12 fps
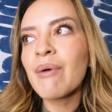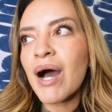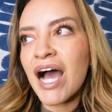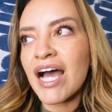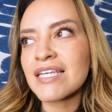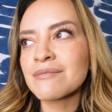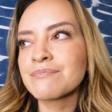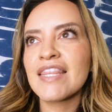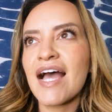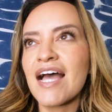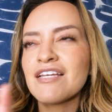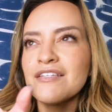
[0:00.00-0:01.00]
but
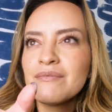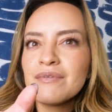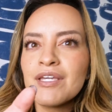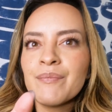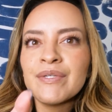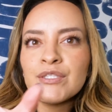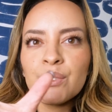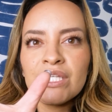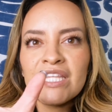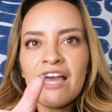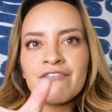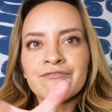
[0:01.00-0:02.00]
that in
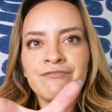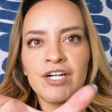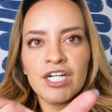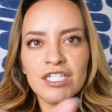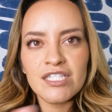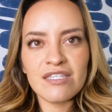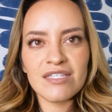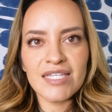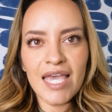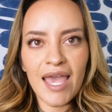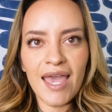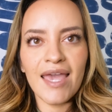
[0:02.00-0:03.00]
between that first
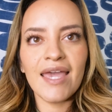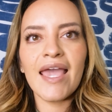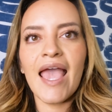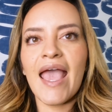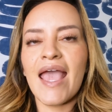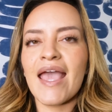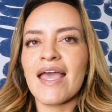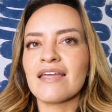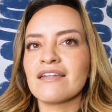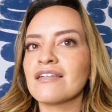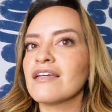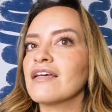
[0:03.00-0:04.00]
day
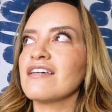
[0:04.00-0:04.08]
and